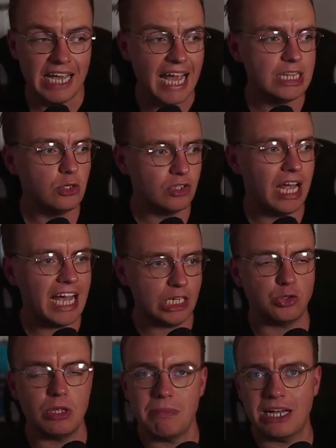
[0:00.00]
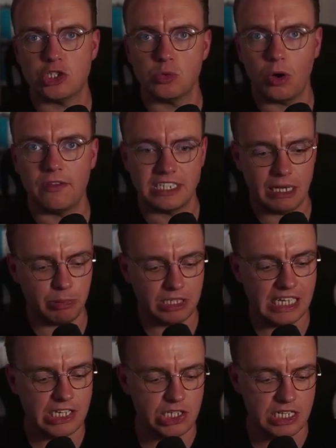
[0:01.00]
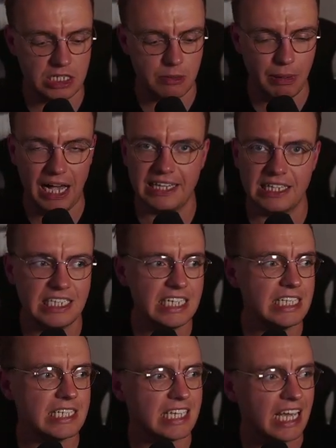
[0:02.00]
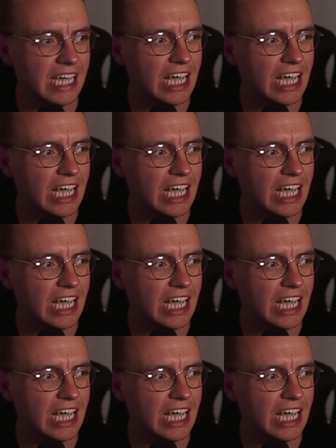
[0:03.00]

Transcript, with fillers: It doesn't actually matter what this application is behind the scenes.